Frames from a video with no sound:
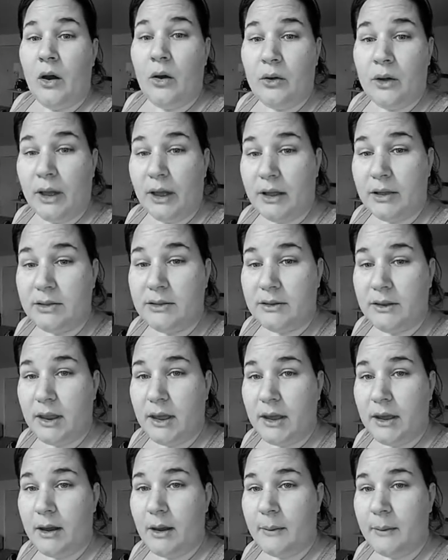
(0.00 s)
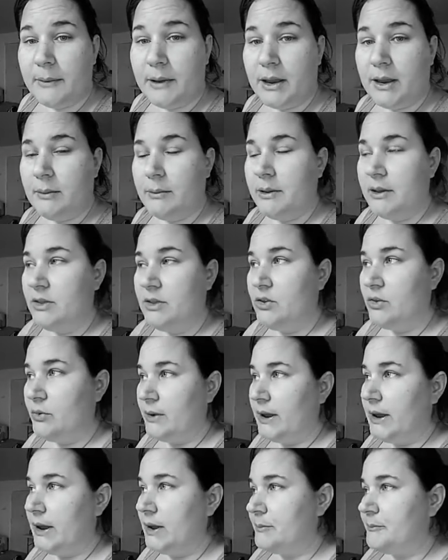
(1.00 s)
Okay, today I'm going to be
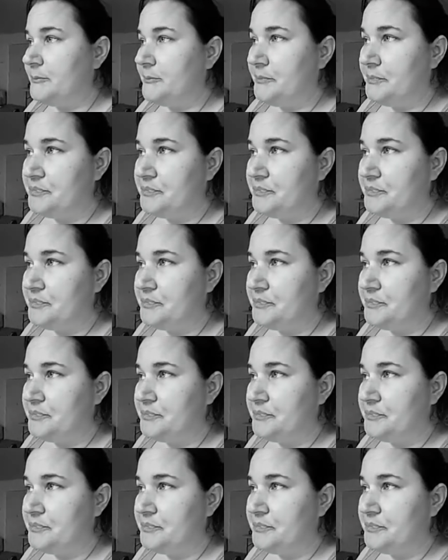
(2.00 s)
doing